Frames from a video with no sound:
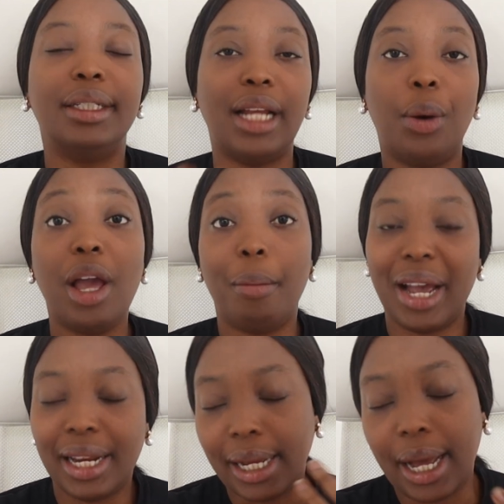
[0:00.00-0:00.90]
Now, when you're
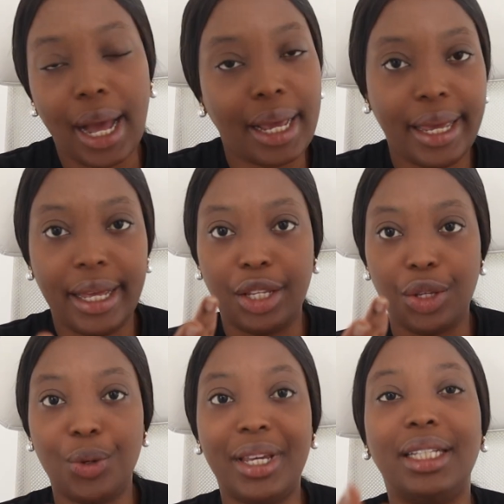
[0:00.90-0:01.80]
buying a car here in
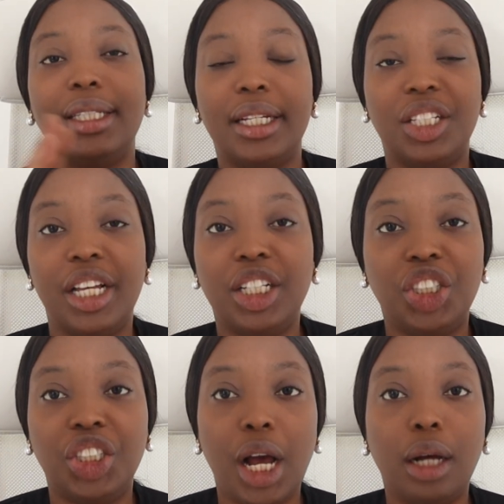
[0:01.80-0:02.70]
the UK, it's
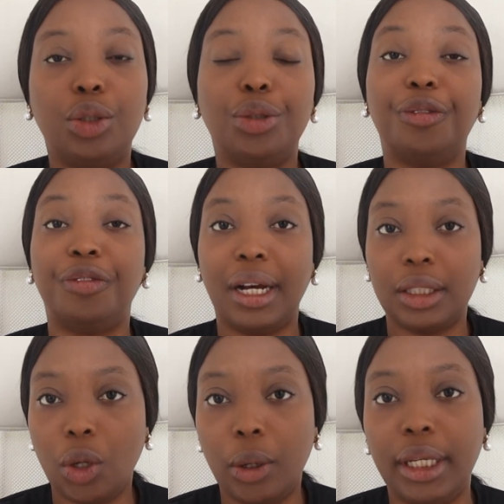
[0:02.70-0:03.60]
essential to
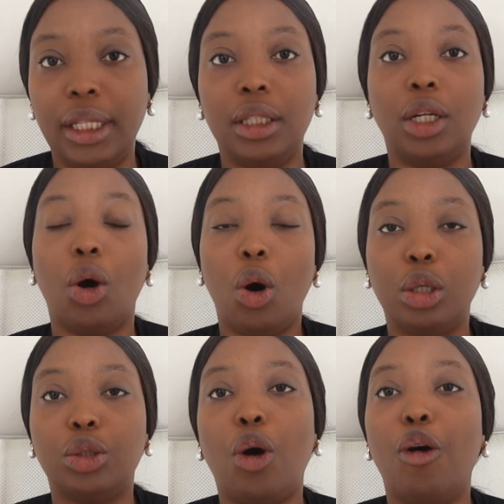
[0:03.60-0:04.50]
factor in the
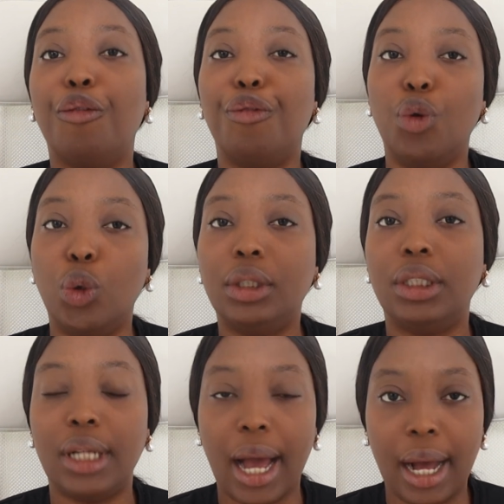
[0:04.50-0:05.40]
cost of road
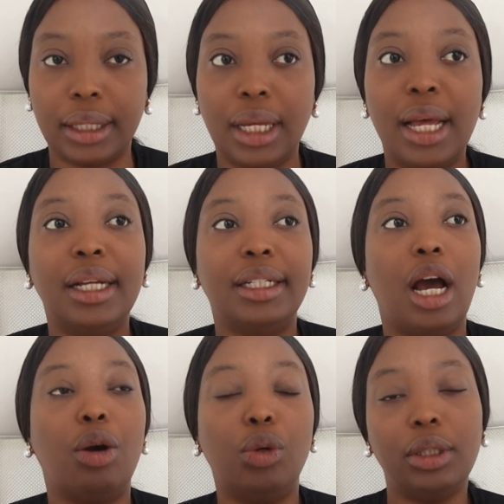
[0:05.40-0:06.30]
tax.
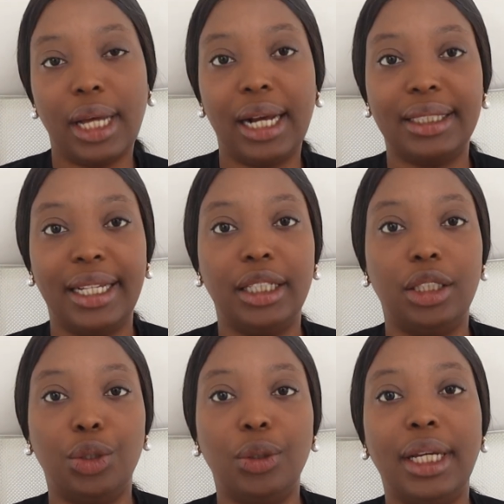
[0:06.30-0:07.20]
Now, road tax here in
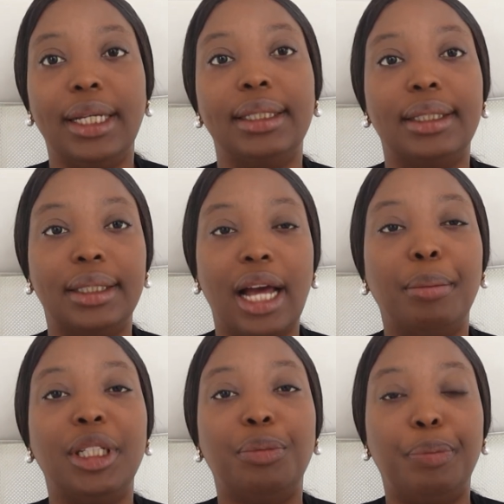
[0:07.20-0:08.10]
the UK is
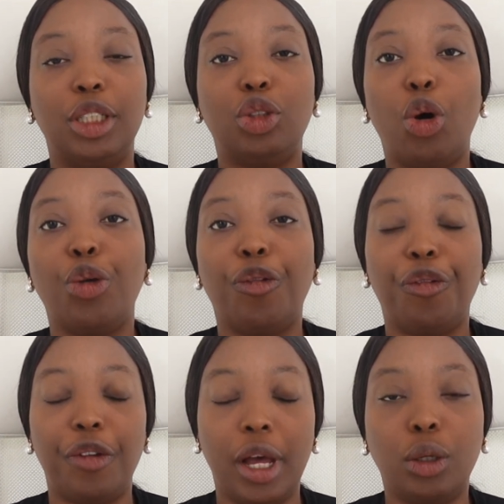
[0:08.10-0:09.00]
determined based on your
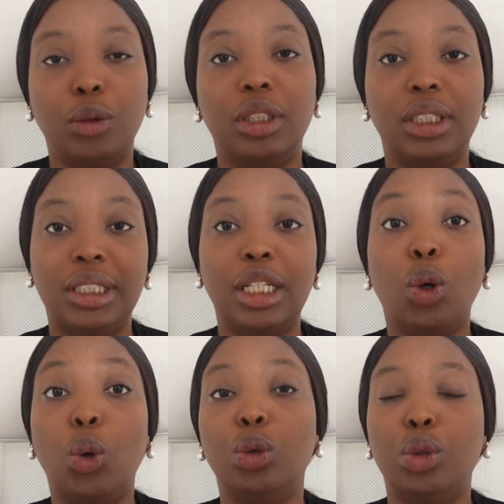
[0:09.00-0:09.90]
vehicle's
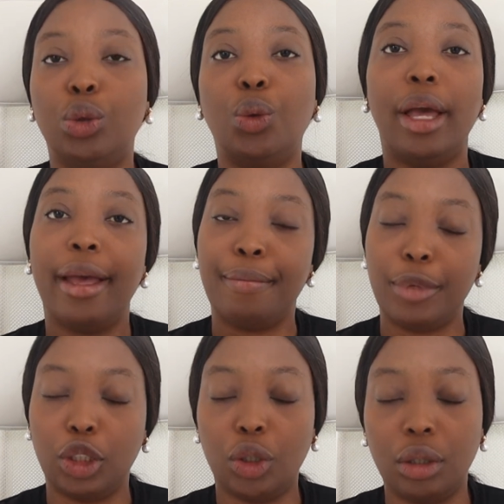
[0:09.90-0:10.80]
CO2
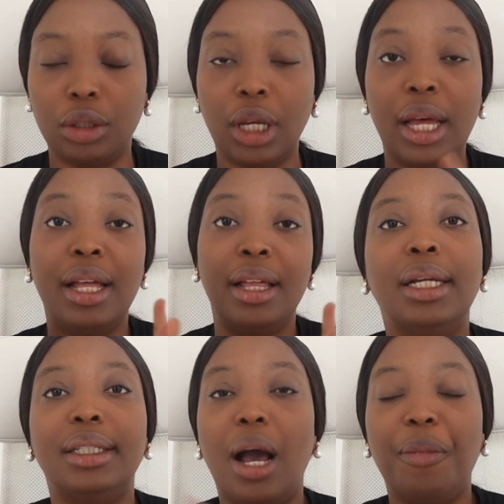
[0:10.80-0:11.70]
emissions.
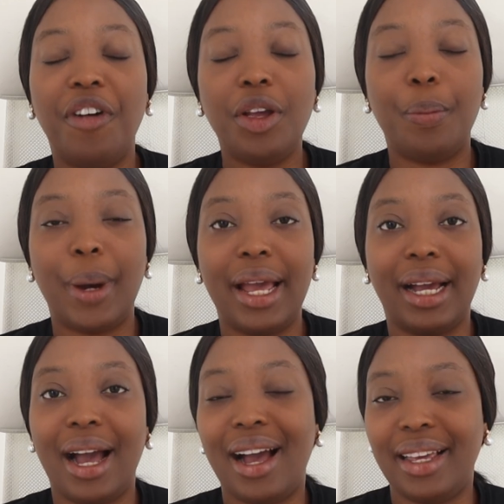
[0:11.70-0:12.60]
Now, before you buy
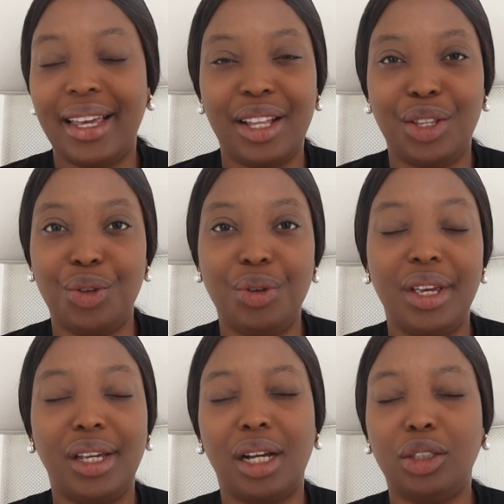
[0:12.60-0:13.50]
a car here in the
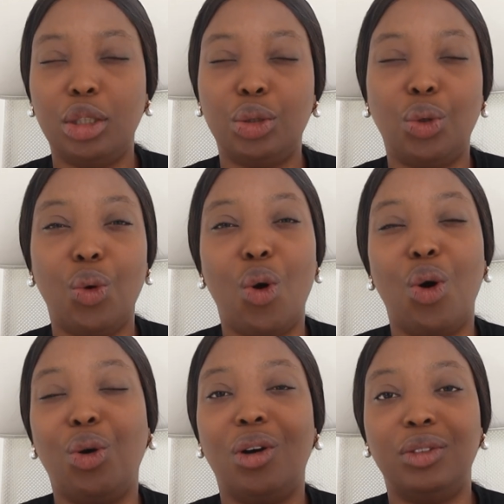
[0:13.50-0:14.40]
UK, you can just go
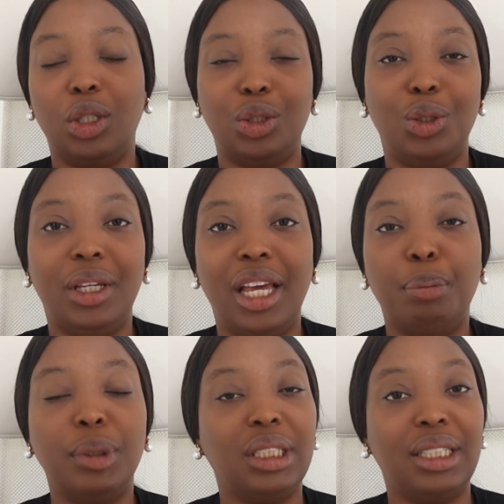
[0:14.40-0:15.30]
on
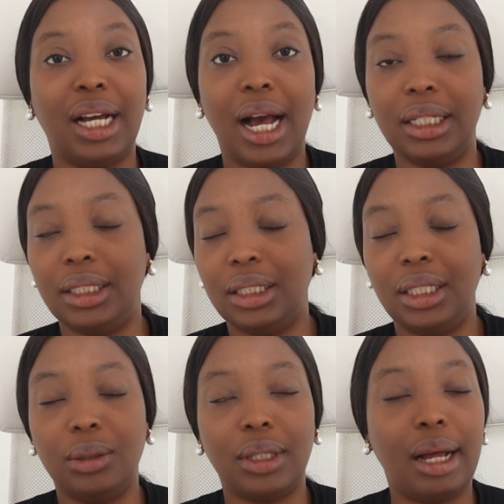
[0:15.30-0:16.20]
gov.uk, put in the car
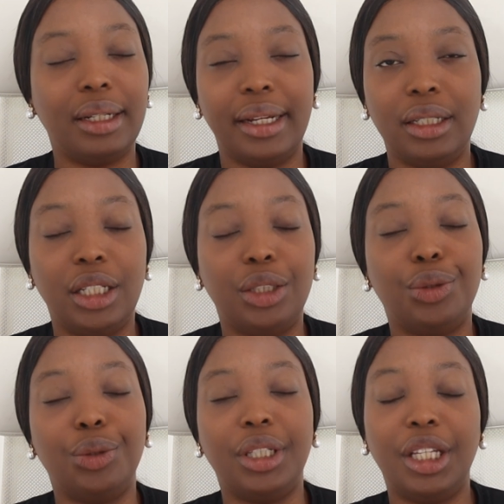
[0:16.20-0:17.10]
details, and then it
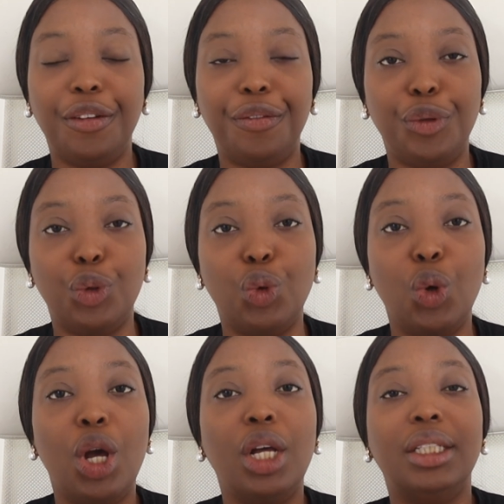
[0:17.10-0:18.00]
will give
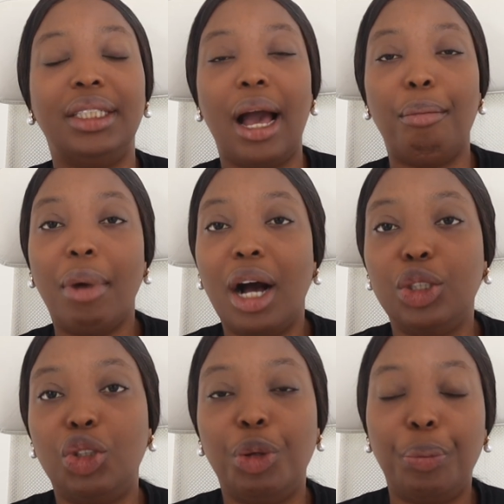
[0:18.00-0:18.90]
you the
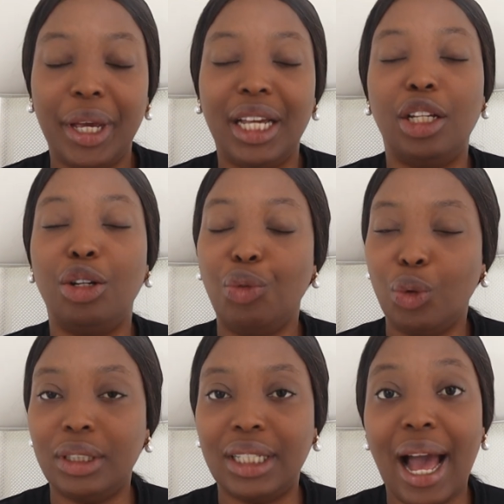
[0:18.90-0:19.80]
amount you'll be paying in
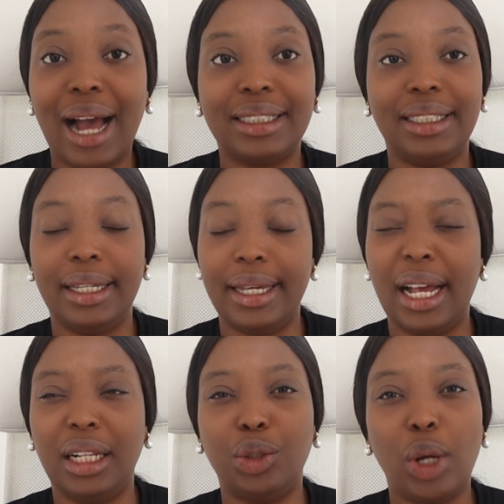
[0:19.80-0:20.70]
road tax
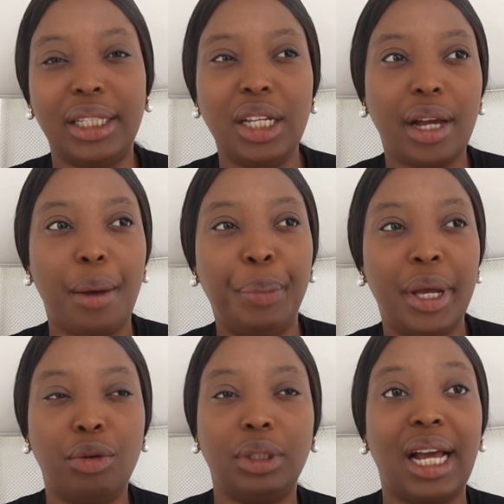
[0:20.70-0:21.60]
yearly. So I think you can
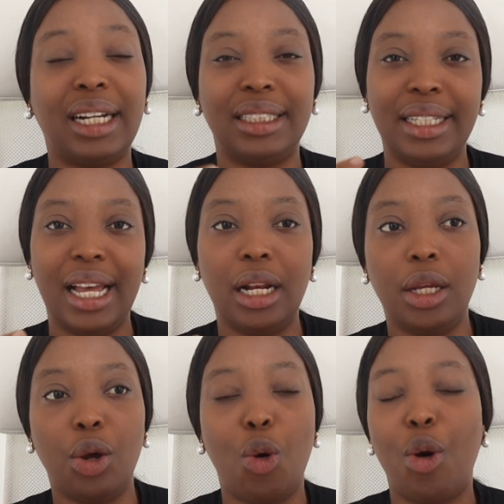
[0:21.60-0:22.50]
pay road tax
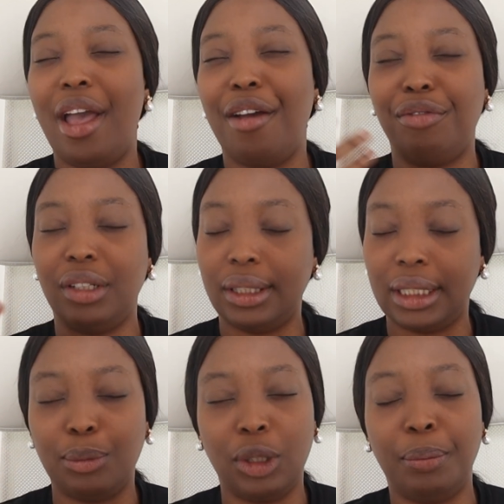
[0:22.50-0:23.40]
yearly or every
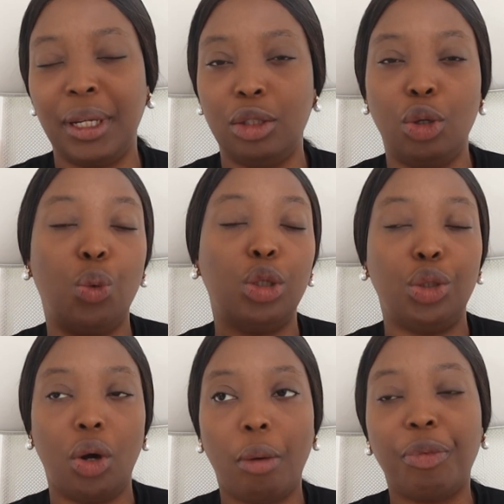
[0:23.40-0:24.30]
6 months, depending on what
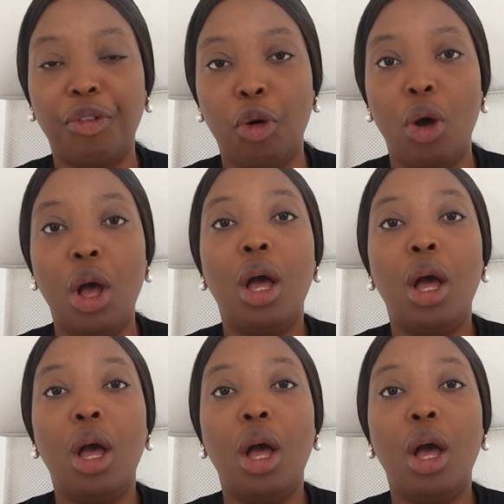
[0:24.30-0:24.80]
you opt for.